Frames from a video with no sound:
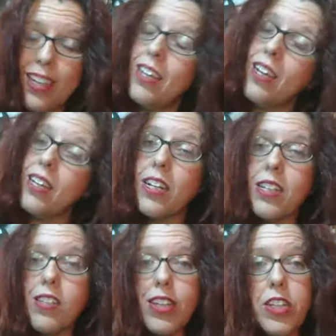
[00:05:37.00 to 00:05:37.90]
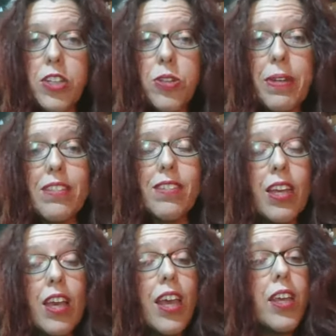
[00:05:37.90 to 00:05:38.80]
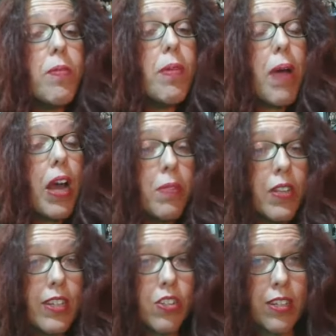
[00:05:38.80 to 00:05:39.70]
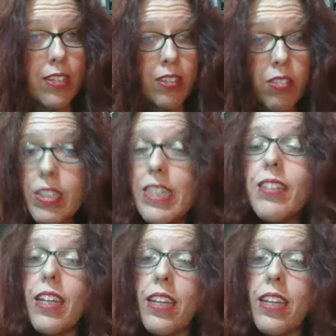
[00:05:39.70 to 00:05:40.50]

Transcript: Now let's look at humans. Human population is increasing.